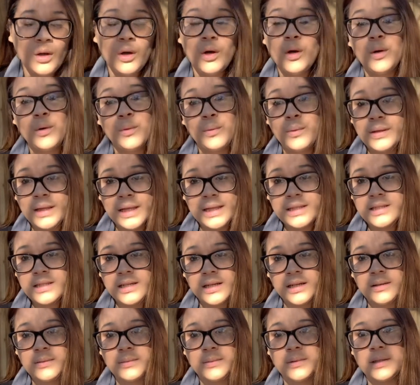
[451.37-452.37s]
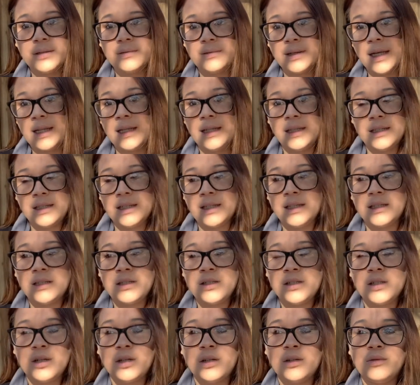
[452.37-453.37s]
Well, that's not what Riley did.
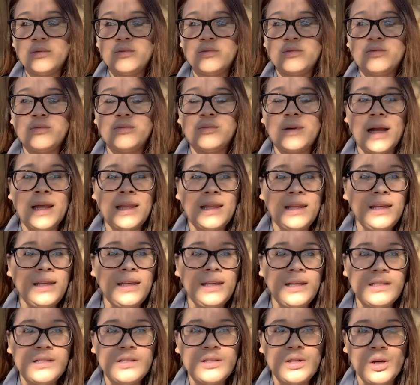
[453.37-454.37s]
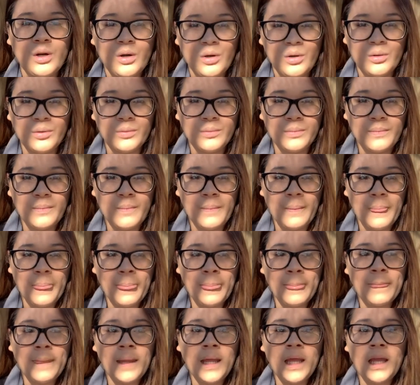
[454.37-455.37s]
So Riley gets home
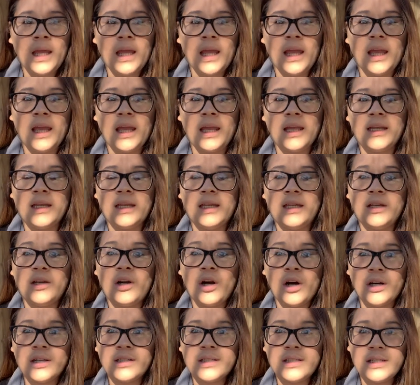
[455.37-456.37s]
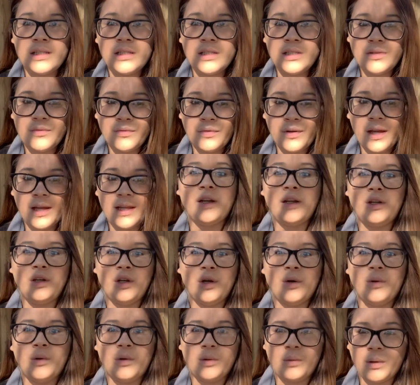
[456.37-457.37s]
and he calls his friend
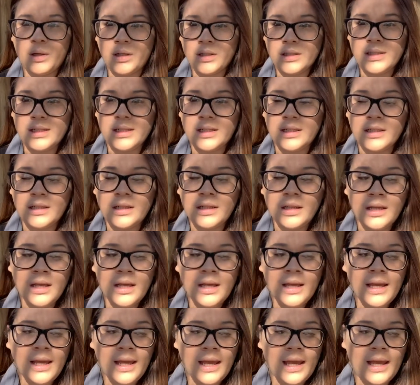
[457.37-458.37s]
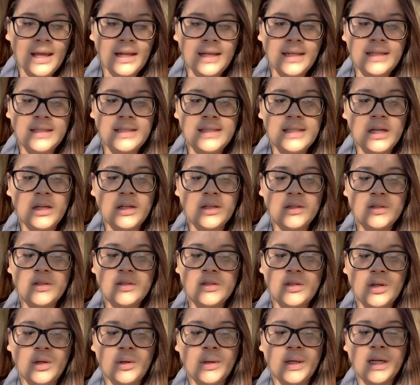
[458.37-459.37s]
Noah Walton, and he
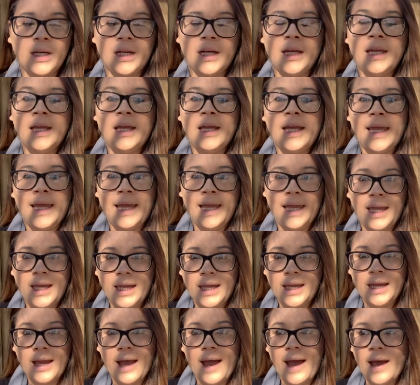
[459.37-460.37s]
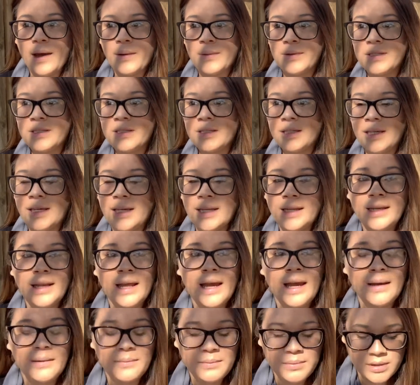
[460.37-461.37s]
tells Noah, hey, I was
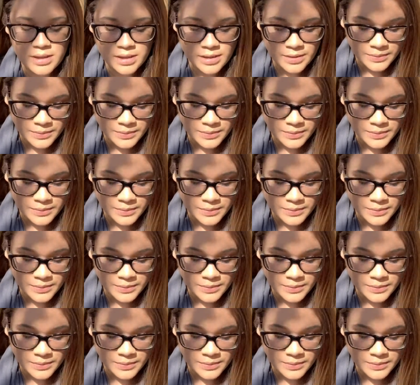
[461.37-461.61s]
kidnapped,